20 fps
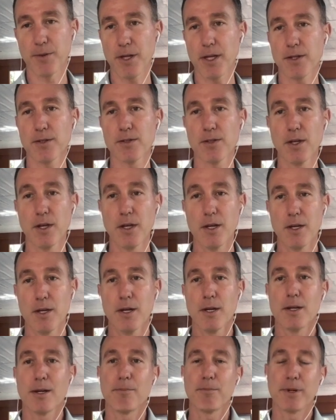things,
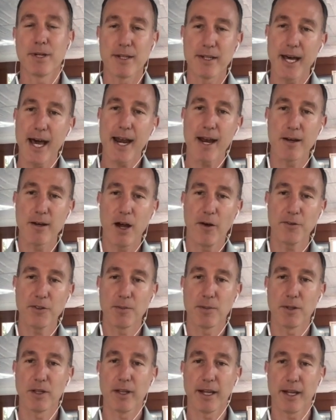but not enough
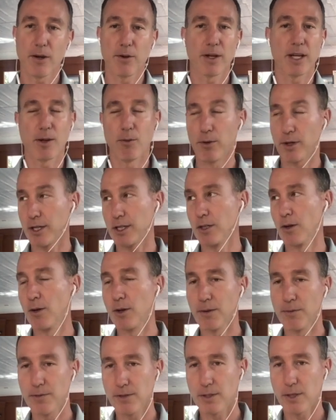to be like, okay, we're going to go
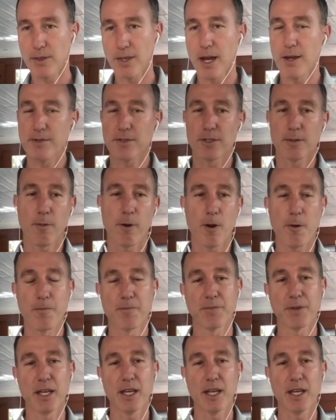to 50,000 tomorrow.